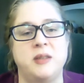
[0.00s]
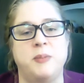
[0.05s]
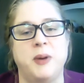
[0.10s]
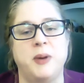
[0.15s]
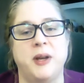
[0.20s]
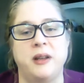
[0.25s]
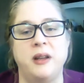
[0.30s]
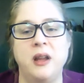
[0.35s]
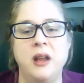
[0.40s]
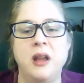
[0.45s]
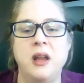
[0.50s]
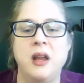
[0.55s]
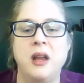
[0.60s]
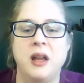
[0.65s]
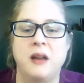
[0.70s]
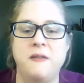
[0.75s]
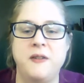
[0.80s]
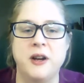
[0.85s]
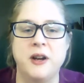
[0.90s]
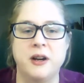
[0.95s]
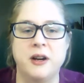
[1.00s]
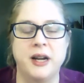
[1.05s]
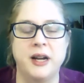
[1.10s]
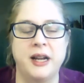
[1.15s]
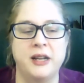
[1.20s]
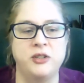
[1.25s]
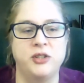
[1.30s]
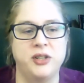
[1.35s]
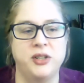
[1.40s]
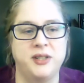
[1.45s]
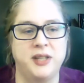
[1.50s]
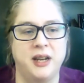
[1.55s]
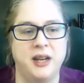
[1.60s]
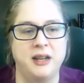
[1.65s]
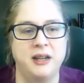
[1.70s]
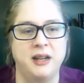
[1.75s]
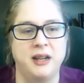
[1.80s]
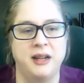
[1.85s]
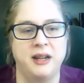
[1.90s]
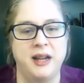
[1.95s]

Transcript: But if you're interested in